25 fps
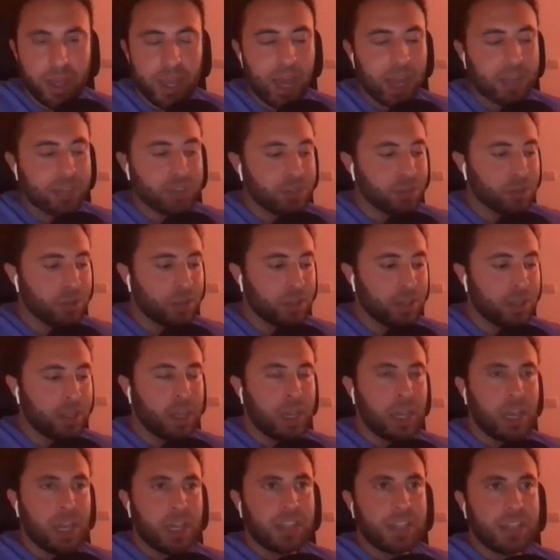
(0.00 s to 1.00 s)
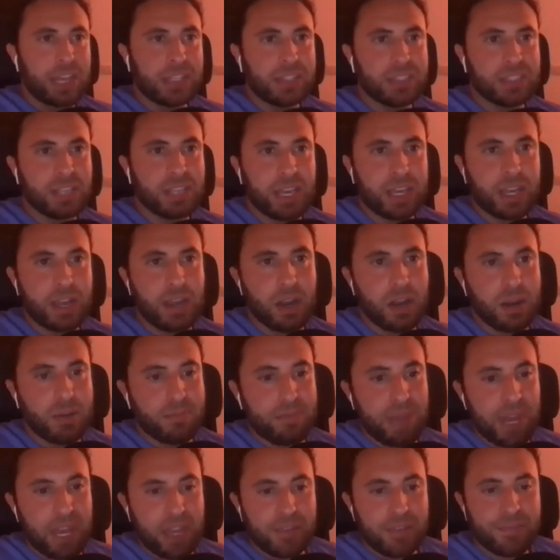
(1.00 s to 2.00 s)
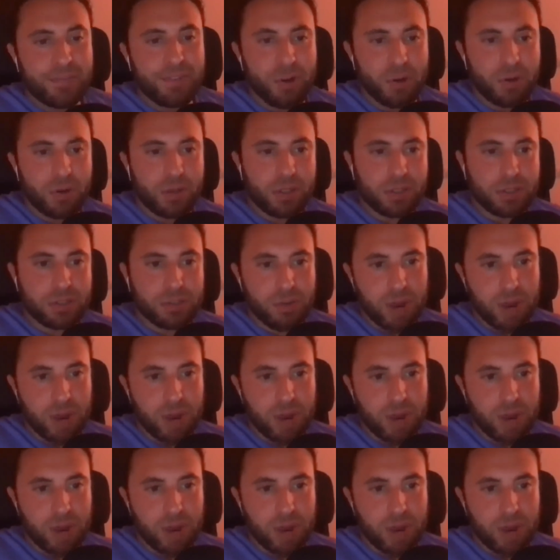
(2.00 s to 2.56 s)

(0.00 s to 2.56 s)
So that's like our main focus